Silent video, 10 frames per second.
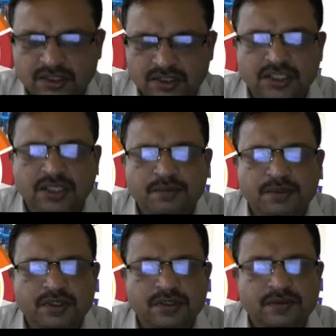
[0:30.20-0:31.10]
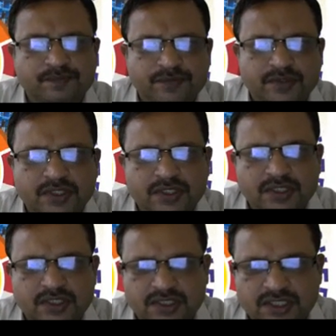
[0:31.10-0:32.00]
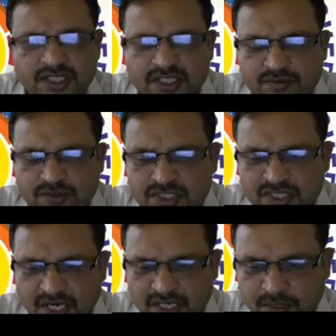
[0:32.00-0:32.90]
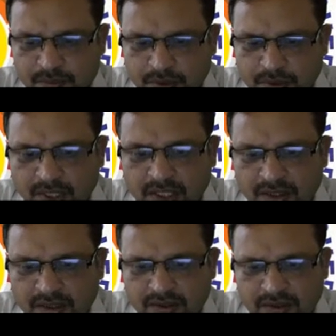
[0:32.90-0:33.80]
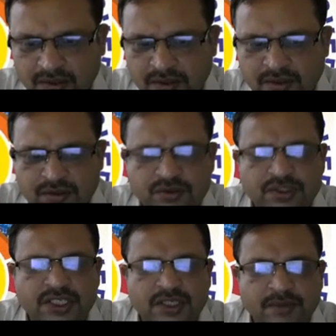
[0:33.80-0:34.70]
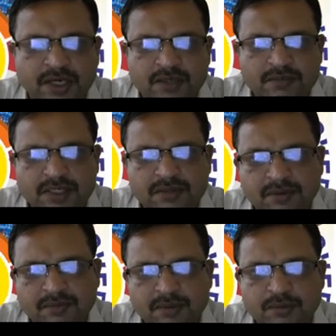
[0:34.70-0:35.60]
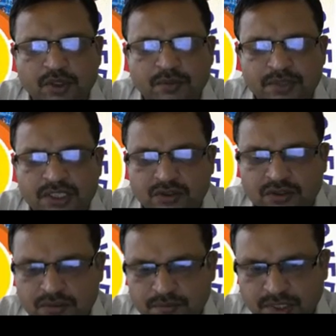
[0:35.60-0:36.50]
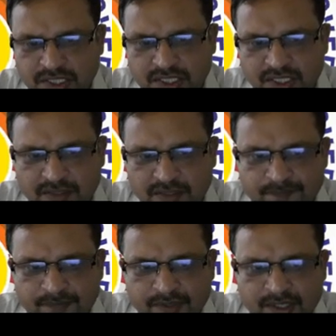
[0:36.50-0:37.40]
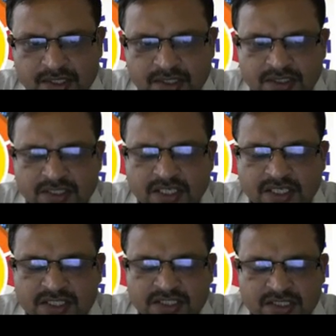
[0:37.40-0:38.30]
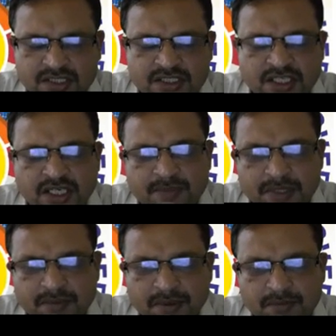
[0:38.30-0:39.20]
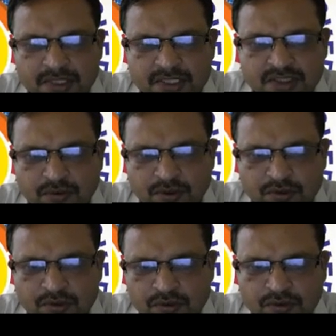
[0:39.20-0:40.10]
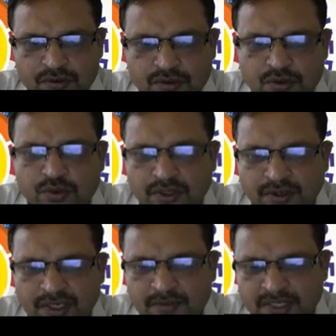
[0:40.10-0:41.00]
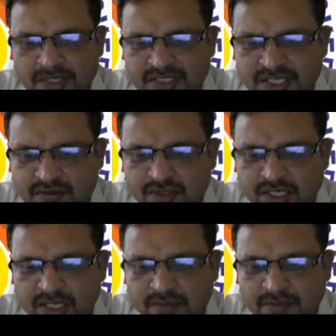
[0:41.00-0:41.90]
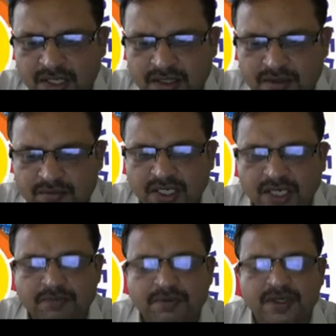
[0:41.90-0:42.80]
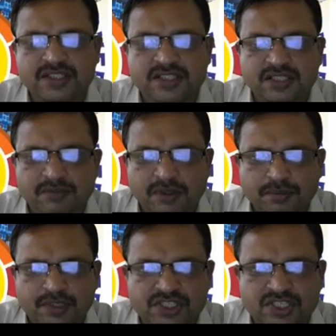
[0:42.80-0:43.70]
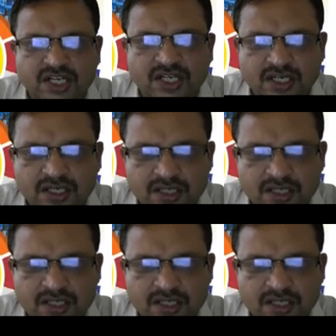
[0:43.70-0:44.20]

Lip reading: Therefore, there is one standard formula to determine minimum number of teeth on spur gear. That is Z minimum is equal to 2 divided by sin square alpha, where alpha is nothing but pressure angle.